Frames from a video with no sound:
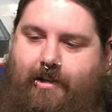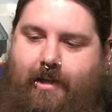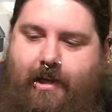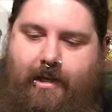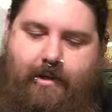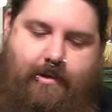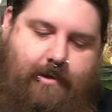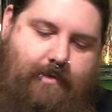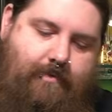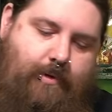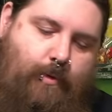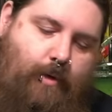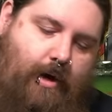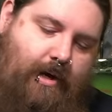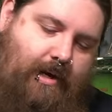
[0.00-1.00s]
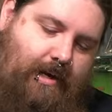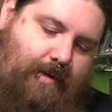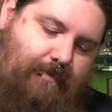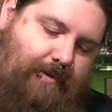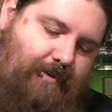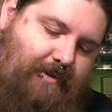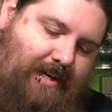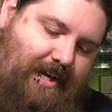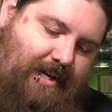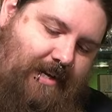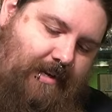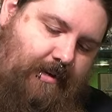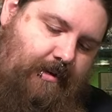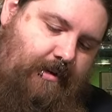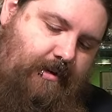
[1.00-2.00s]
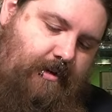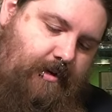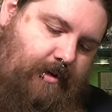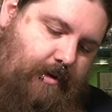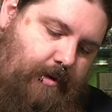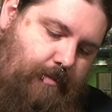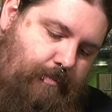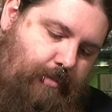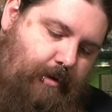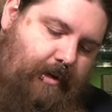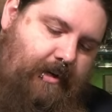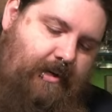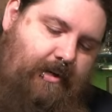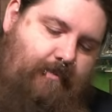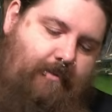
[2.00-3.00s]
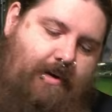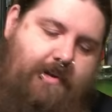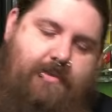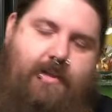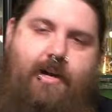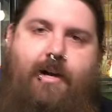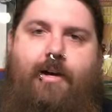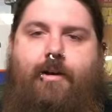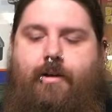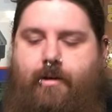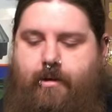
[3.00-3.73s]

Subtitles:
light, if you want it, if you need it, plug it in right there.